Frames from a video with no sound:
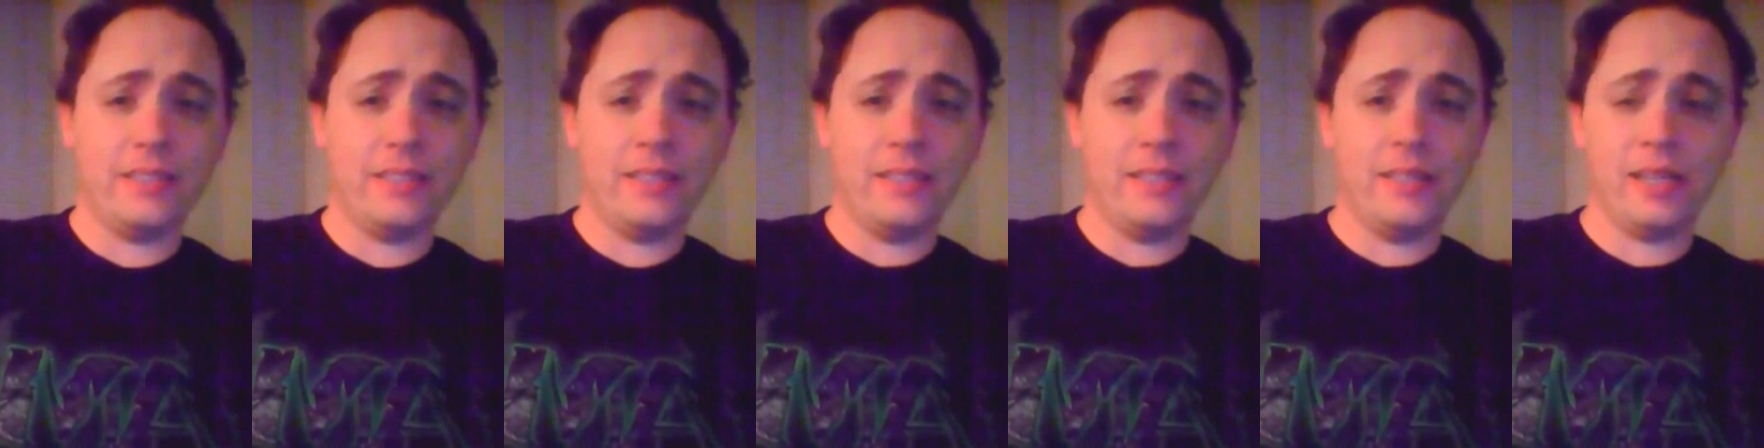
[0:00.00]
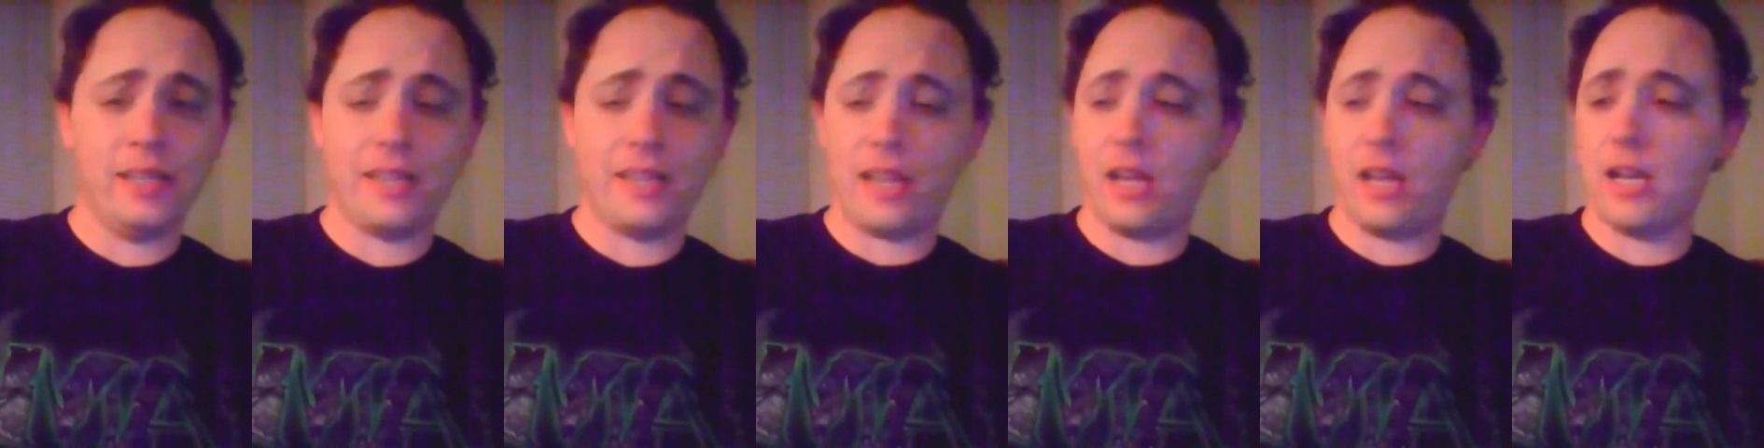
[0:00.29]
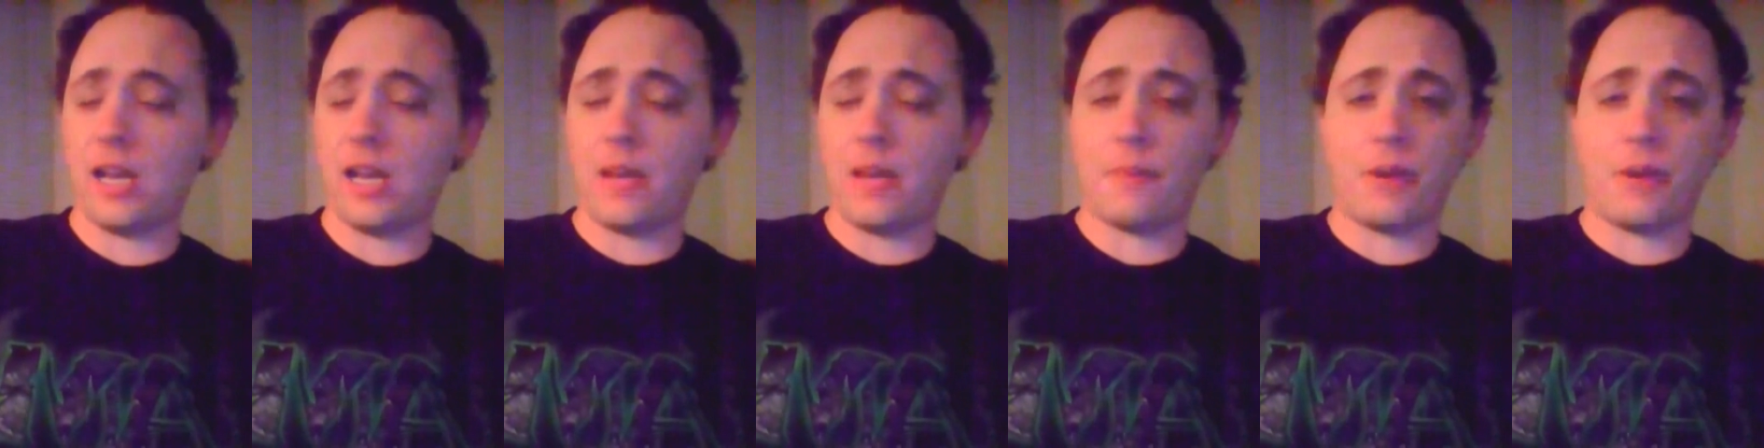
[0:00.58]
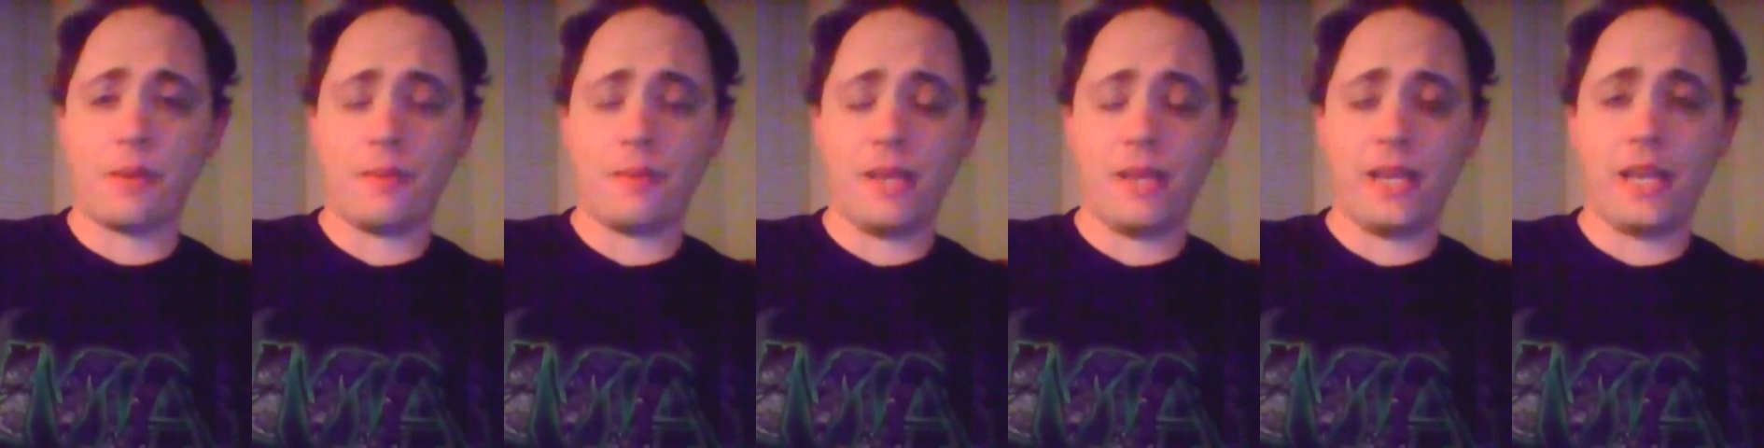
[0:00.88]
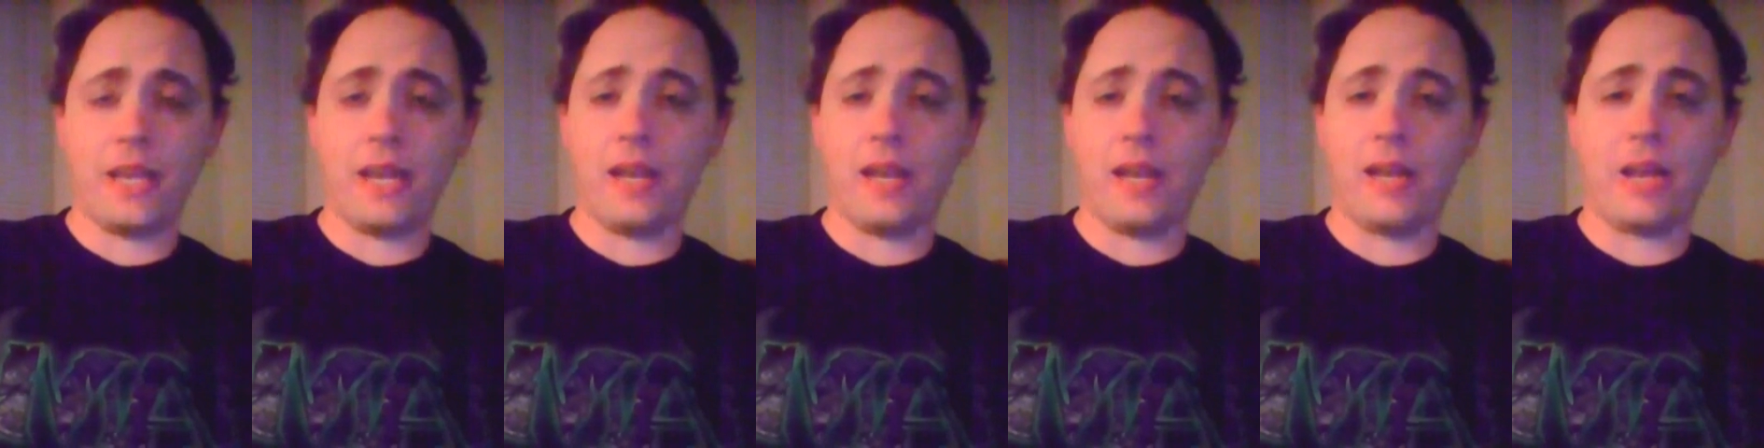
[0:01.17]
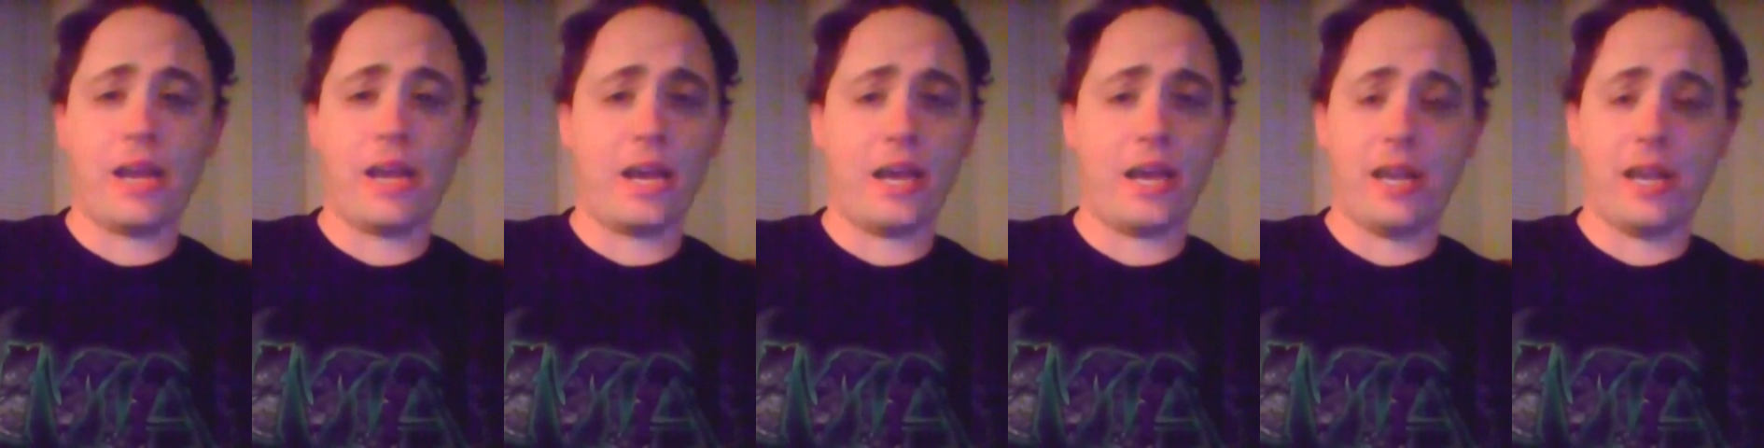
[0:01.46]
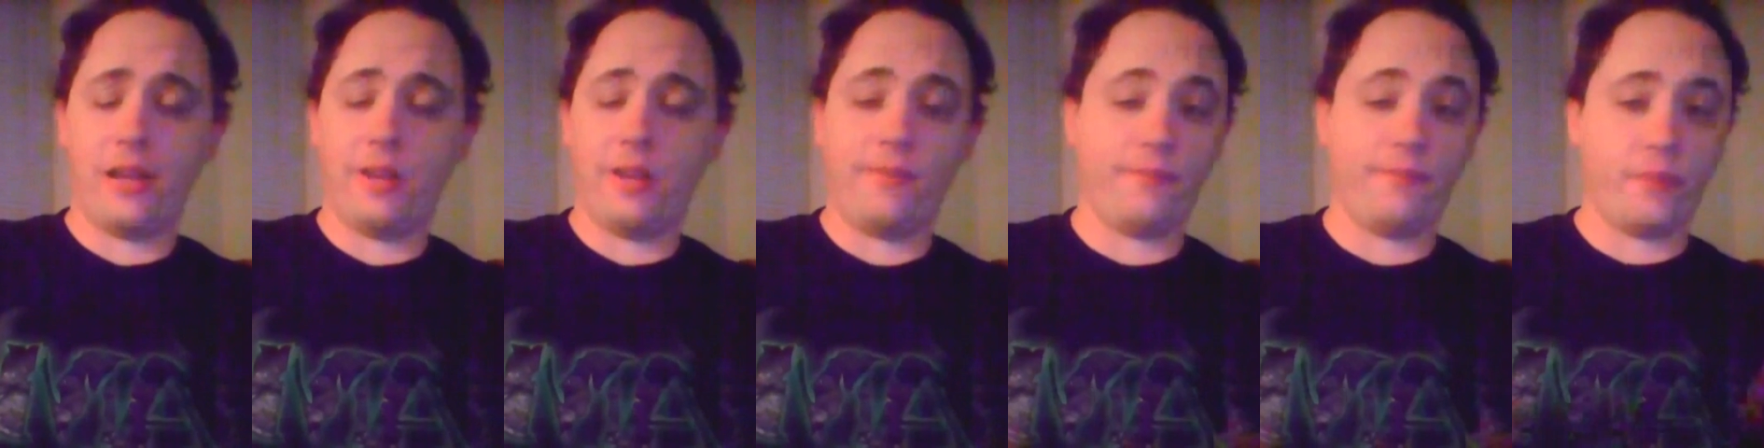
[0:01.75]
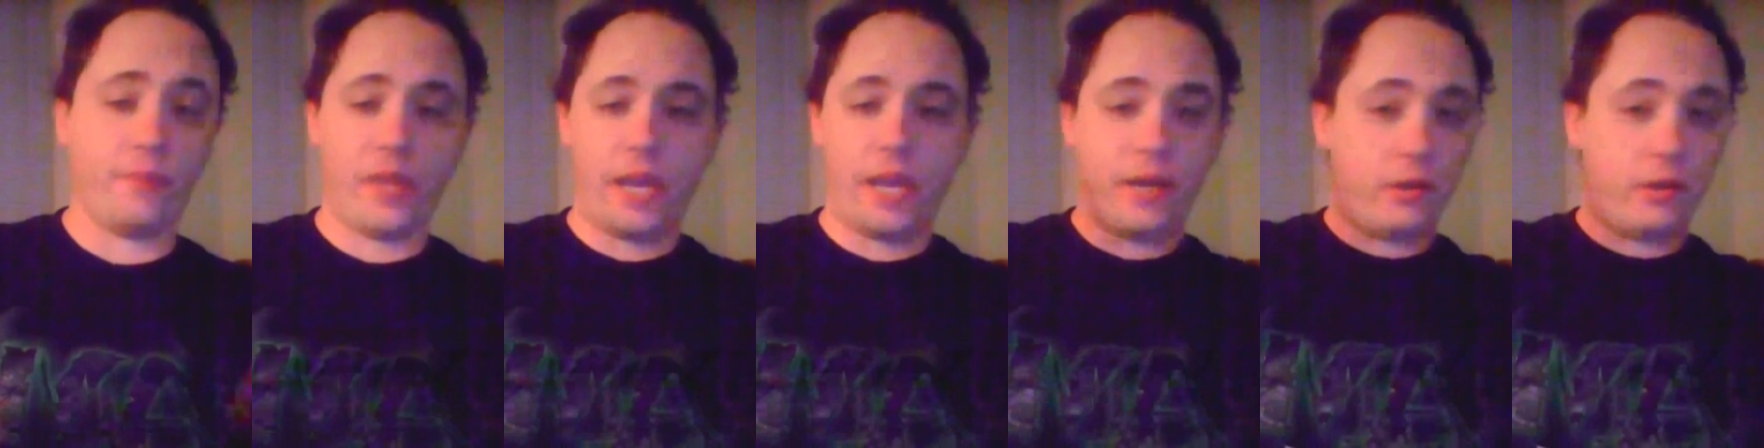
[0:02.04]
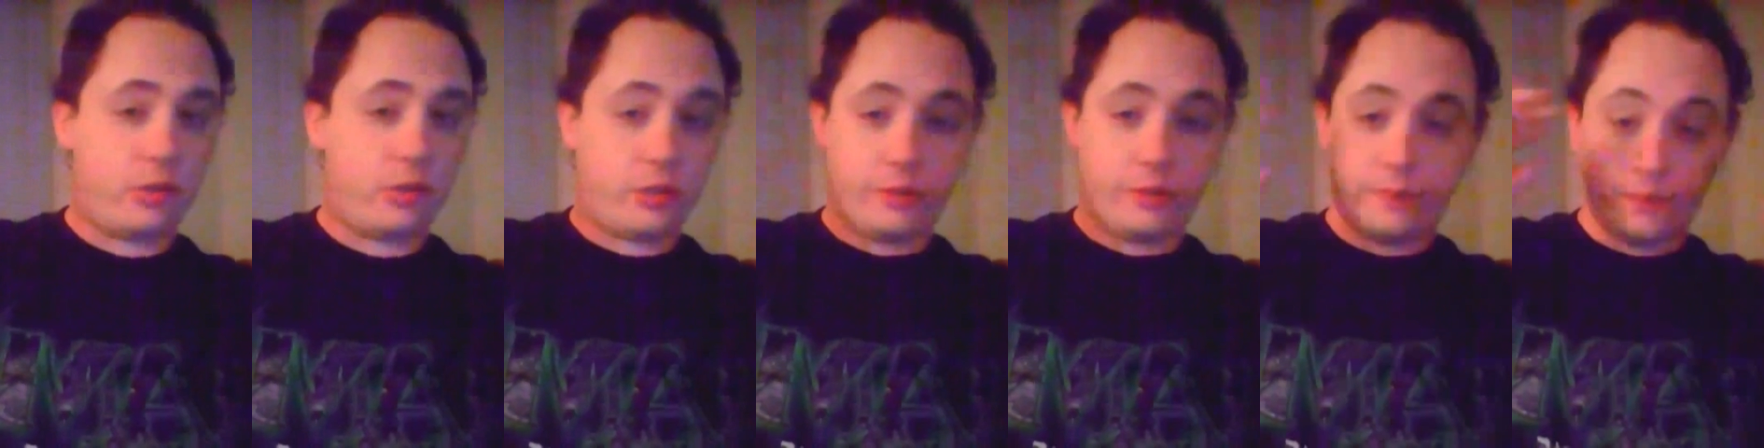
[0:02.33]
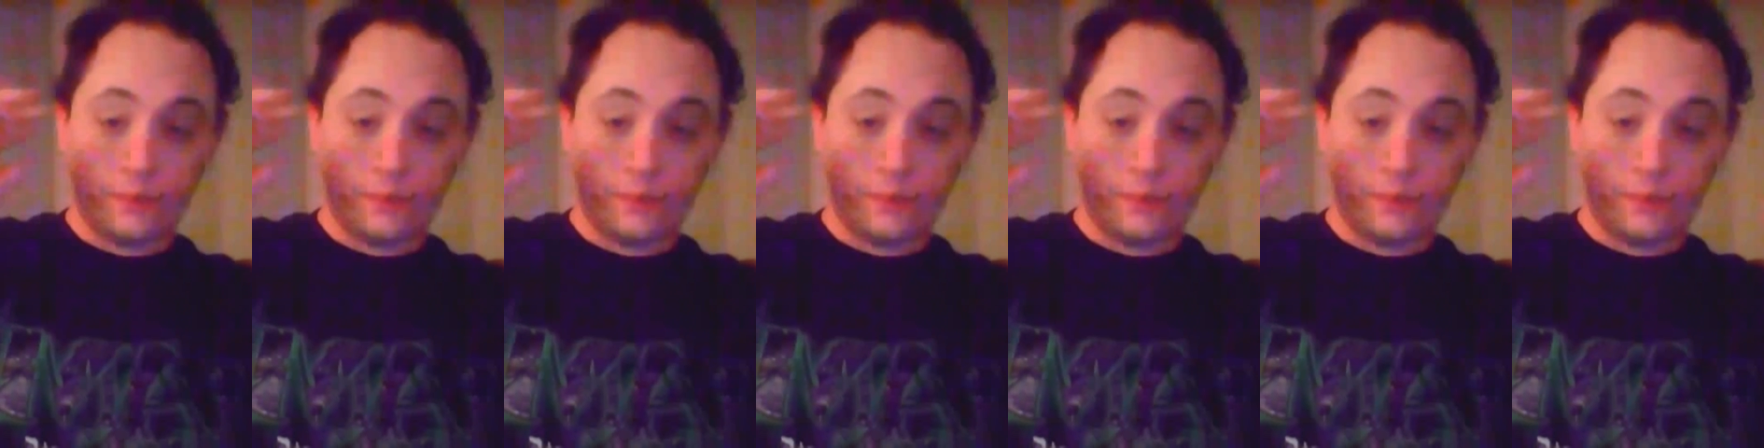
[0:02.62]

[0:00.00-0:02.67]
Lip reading: and they hung up on me again. I don't know.